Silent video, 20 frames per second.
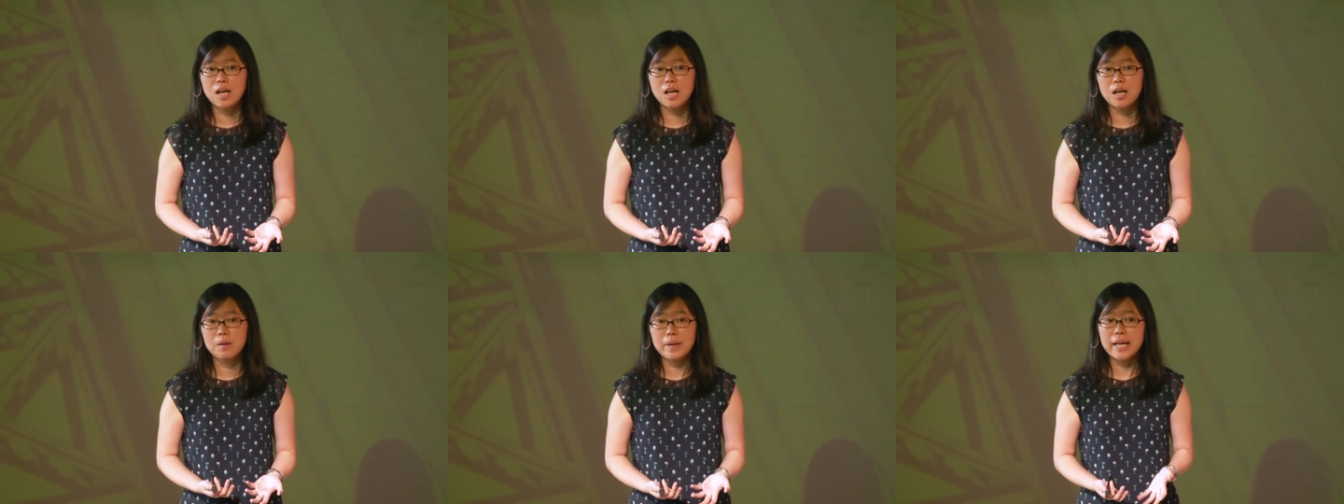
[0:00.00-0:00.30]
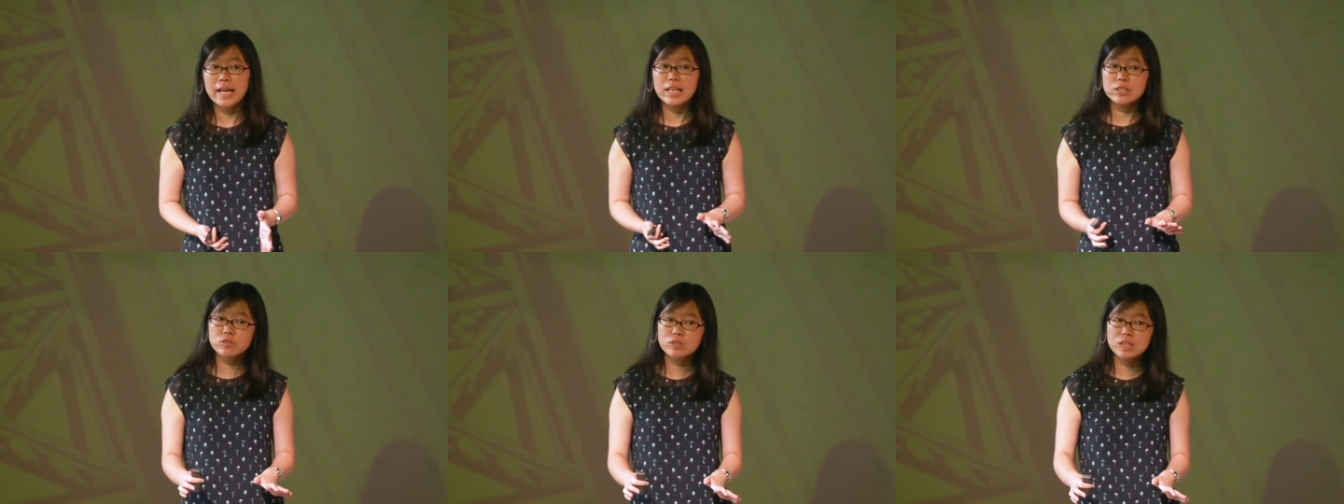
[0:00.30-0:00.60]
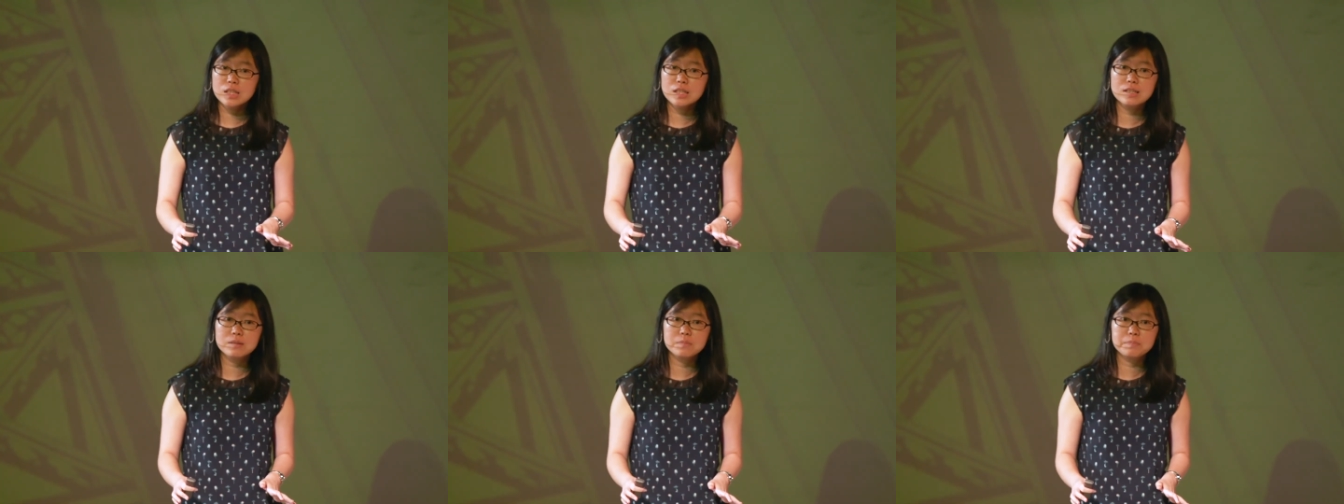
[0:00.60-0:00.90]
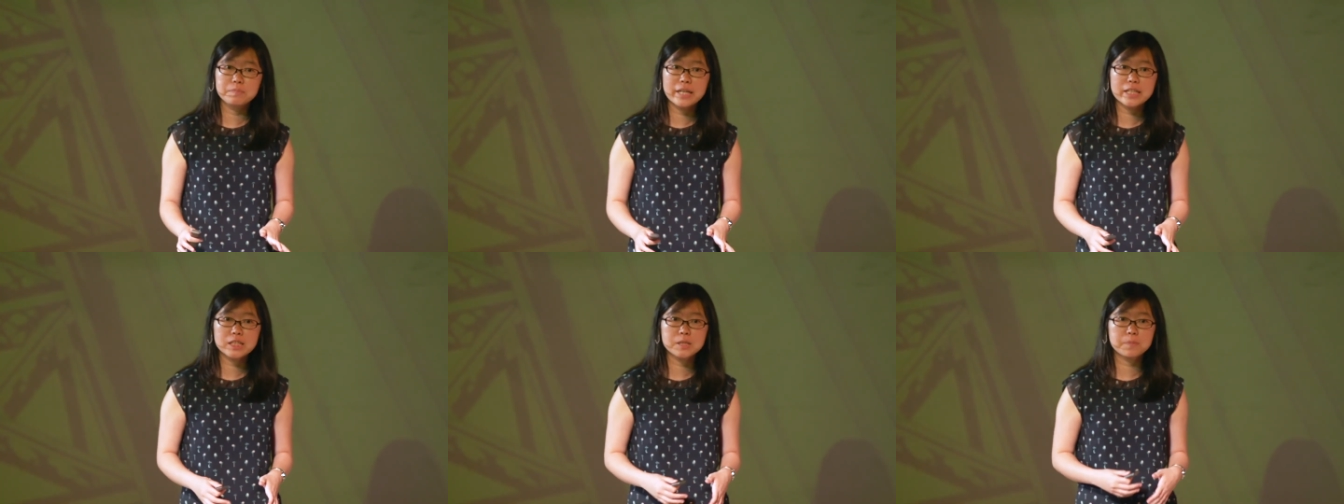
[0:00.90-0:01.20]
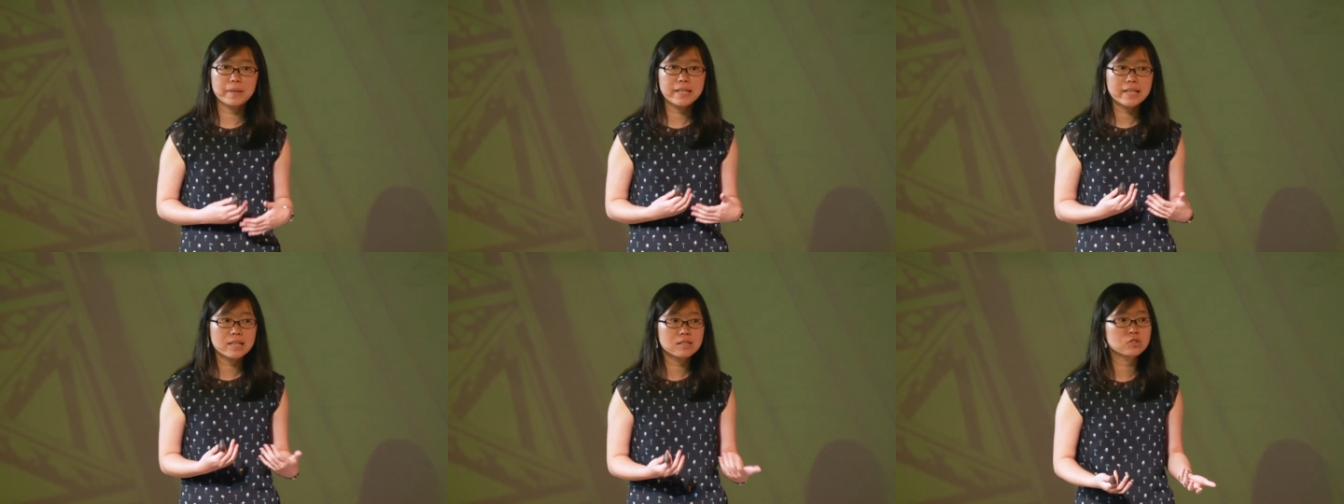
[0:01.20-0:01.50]
Um, and actually, by
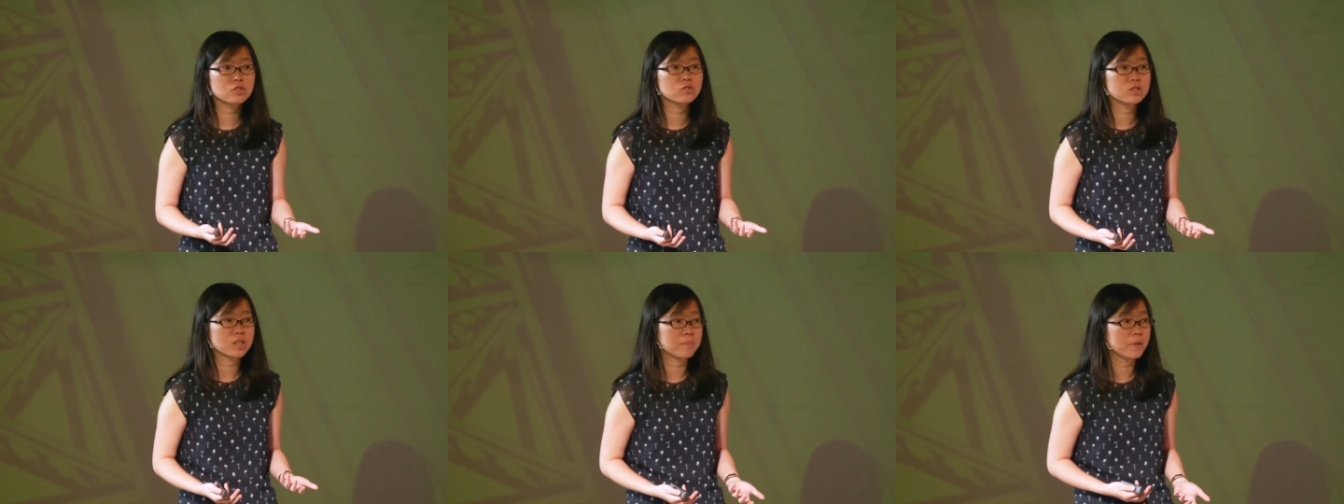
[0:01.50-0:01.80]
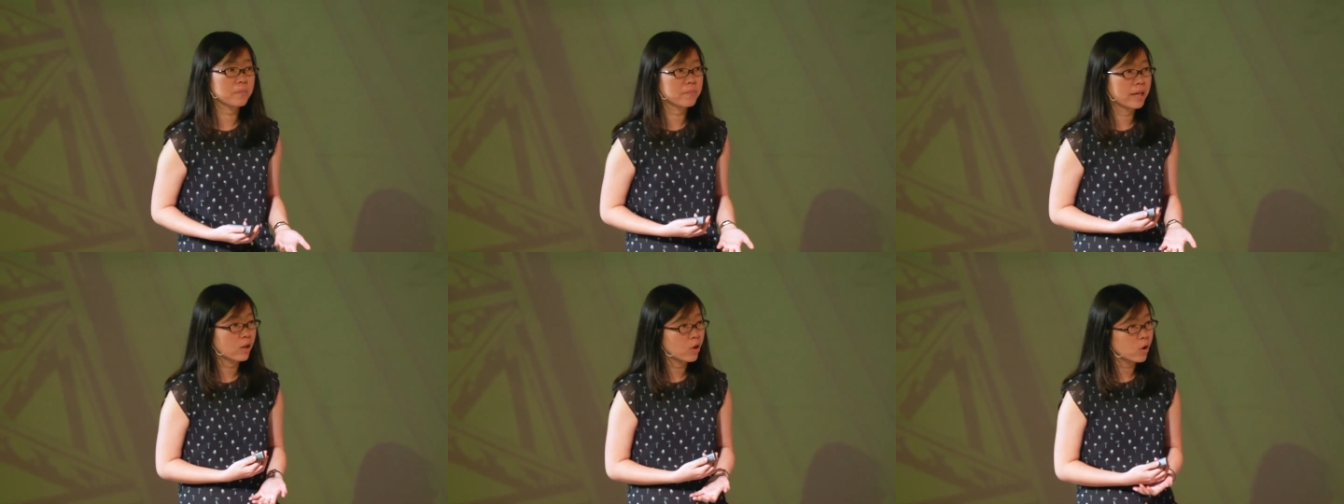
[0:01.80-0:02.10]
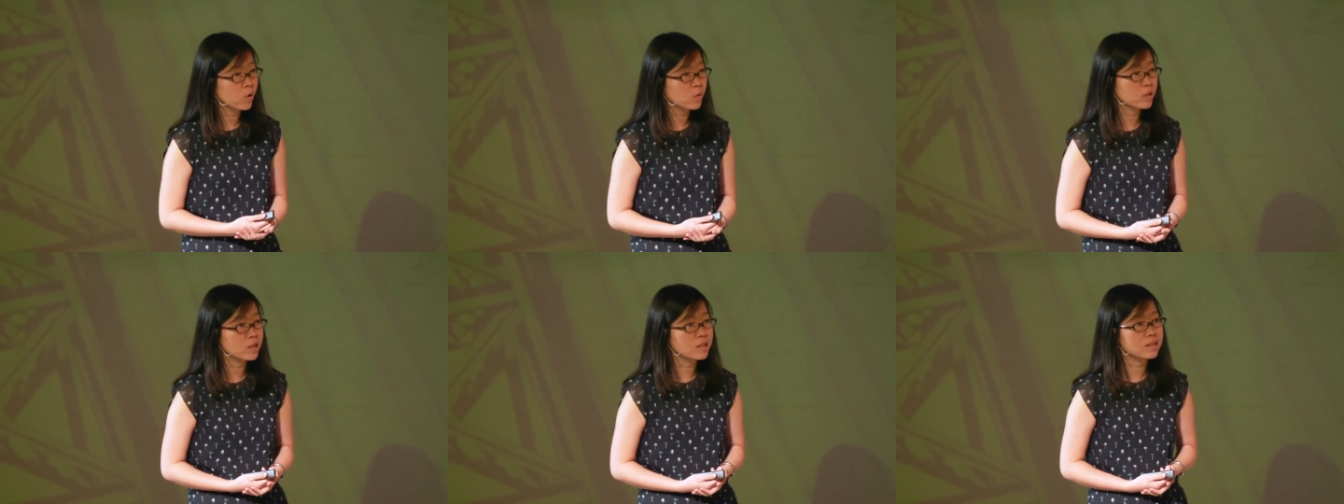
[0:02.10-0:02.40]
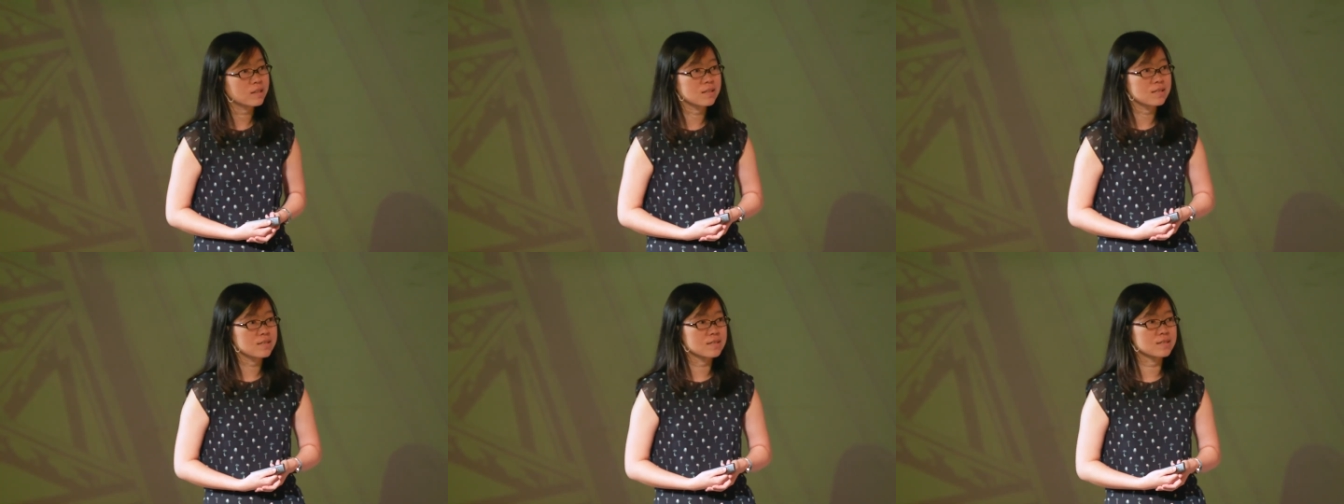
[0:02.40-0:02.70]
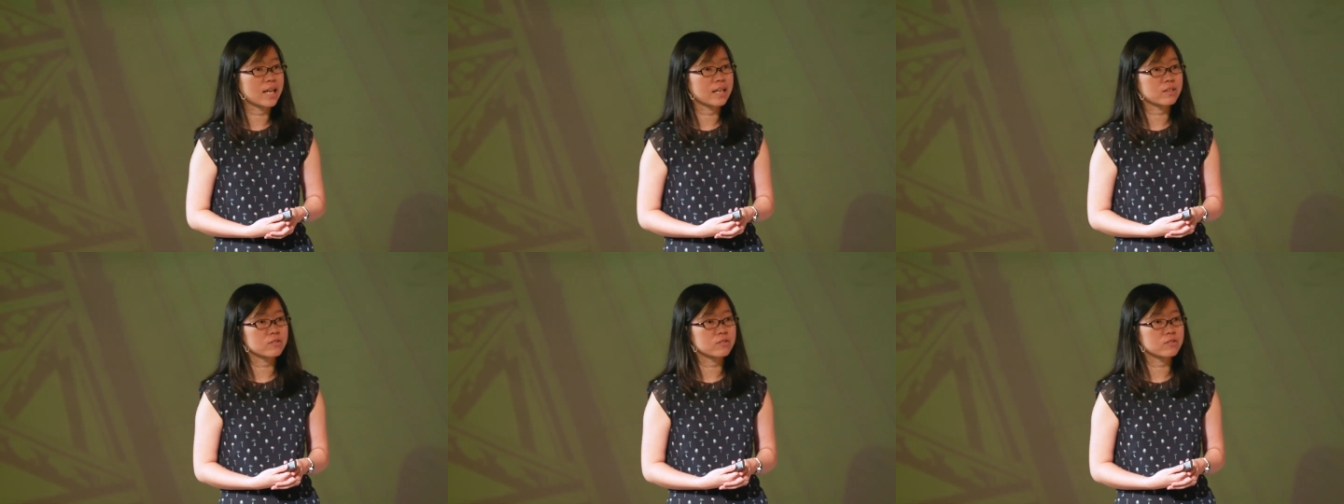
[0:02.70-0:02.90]
speaking to some of my coworkers,